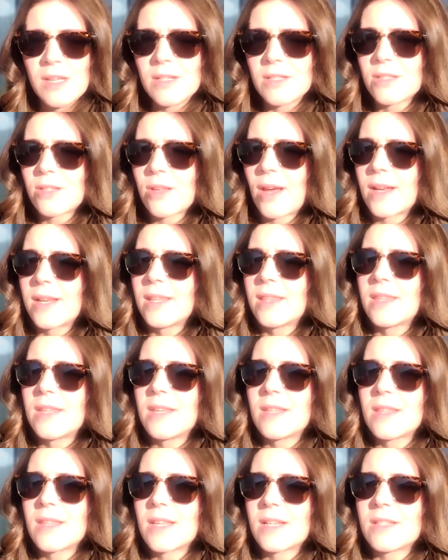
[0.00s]
So
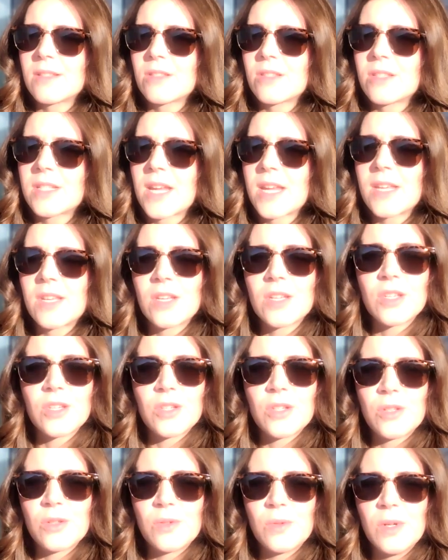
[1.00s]
anything that is taking
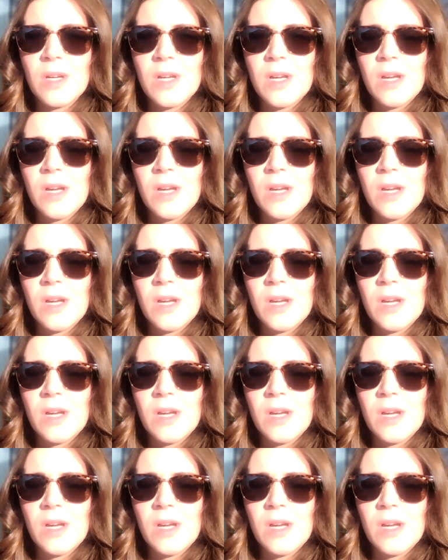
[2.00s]
you